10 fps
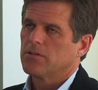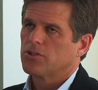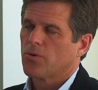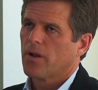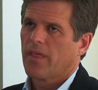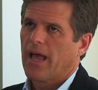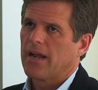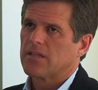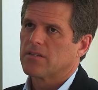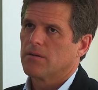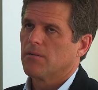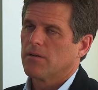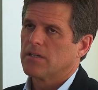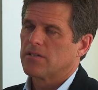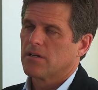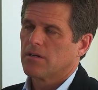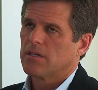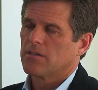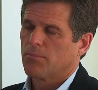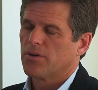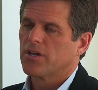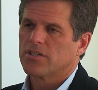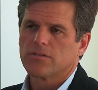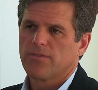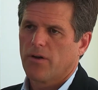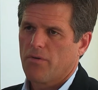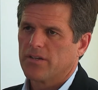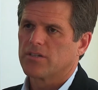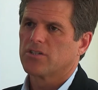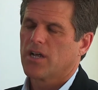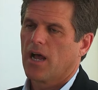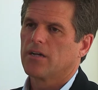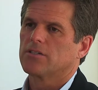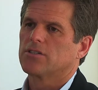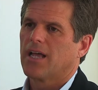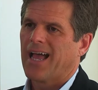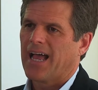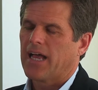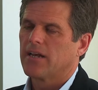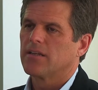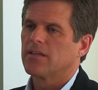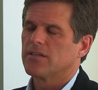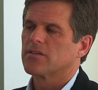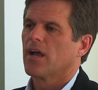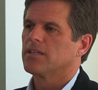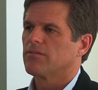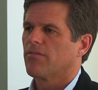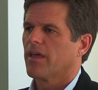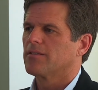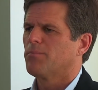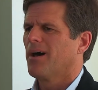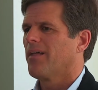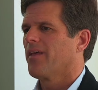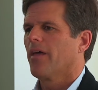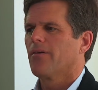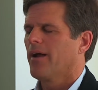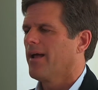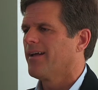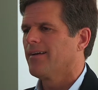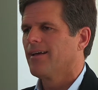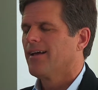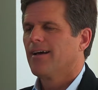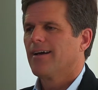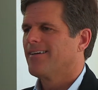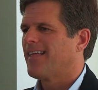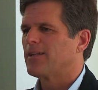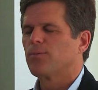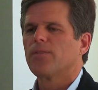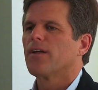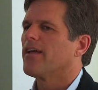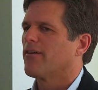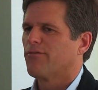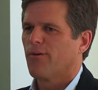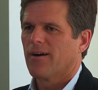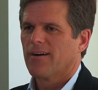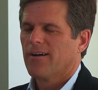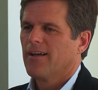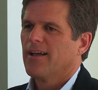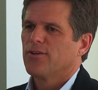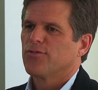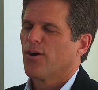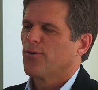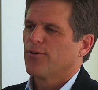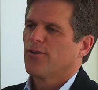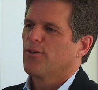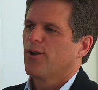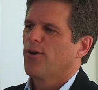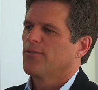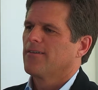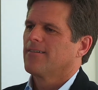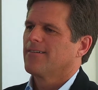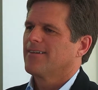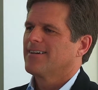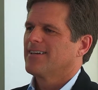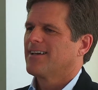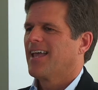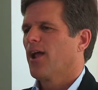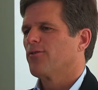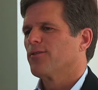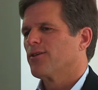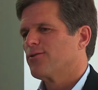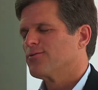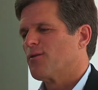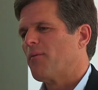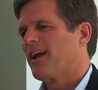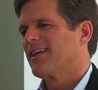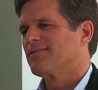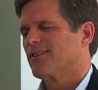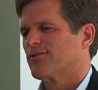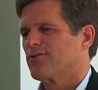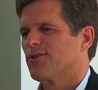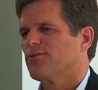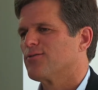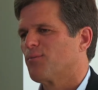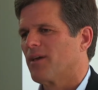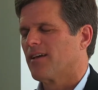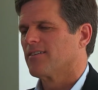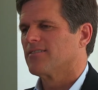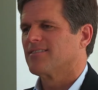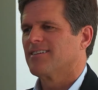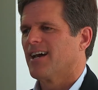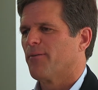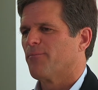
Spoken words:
Short of that, it's a prodigious fundraising challenge to add these kinds of things. But on the other hand, that's what they're there for. So you can't really use the money as an excuse, because